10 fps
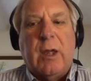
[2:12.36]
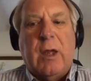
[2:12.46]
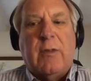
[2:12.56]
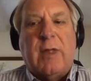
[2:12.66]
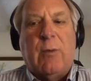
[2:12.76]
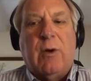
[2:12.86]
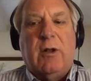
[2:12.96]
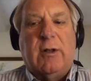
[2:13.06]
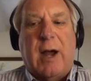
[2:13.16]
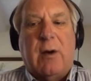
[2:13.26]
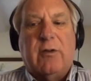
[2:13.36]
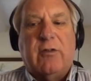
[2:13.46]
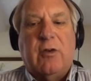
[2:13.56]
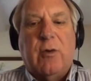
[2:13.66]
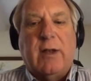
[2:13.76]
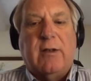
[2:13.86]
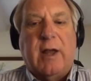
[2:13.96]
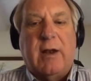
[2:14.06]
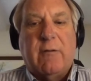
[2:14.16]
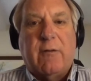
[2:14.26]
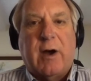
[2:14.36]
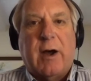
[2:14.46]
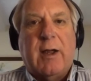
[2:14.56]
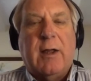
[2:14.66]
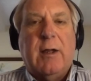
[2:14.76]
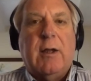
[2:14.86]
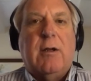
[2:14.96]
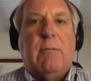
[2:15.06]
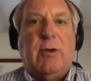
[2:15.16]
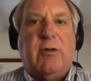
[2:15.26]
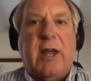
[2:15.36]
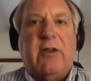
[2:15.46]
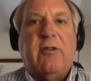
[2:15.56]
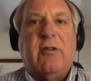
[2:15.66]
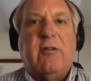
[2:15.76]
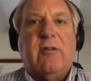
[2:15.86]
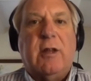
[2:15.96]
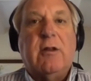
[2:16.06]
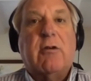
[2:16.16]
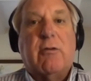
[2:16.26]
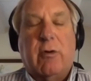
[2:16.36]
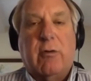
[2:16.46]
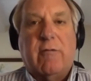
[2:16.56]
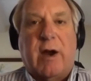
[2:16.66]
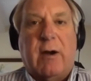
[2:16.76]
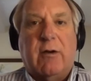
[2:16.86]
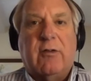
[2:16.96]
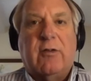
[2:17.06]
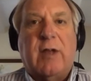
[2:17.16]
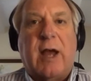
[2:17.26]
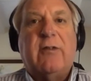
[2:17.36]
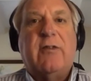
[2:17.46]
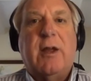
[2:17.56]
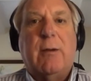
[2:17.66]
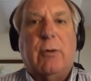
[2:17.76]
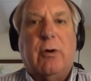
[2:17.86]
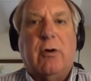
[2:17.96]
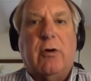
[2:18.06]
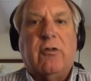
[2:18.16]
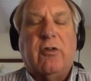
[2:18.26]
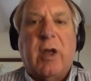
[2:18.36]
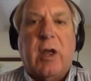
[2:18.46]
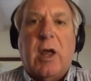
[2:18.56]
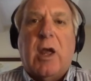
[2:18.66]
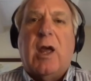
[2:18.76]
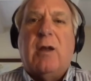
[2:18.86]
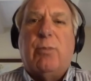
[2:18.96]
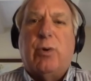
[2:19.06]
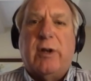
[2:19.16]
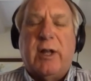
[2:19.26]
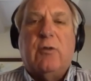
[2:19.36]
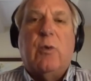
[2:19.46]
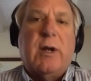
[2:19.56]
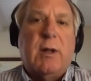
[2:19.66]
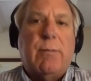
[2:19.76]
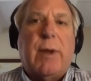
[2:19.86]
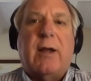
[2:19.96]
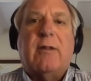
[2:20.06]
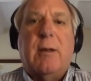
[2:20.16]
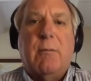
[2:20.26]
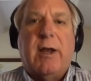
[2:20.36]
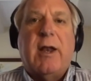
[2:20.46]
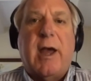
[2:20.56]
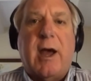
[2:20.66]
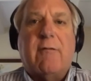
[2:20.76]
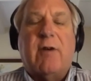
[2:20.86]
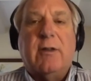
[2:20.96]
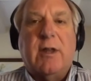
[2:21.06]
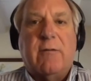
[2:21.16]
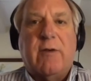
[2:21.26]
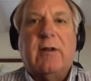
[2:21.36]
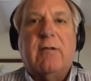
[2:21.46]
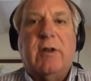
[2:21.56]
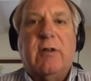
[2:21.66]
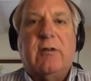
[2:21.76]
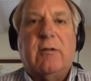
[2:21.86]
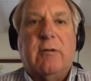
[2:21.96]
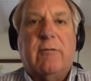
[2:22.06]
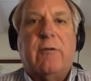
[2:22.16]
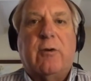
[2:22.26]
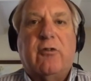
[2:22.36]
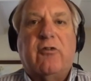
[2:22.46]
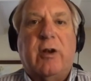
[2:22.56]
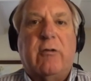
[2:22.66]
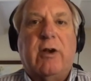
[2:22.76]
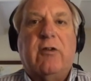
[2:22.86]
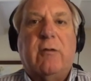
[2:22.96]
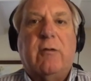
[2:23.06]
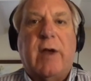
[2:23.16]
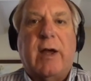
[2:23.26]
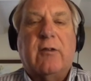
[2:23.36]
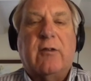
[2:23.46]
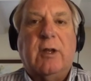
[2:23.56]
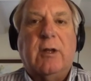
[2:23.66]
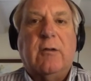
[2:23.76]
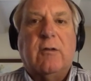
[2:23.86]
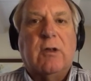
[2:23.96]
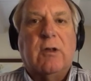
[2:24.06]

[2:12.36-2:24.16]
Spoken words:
that will allow us to identify mutations in the coronavirus as they emerge and predict what impact they might have on the effectiveness of the first generation vaccines.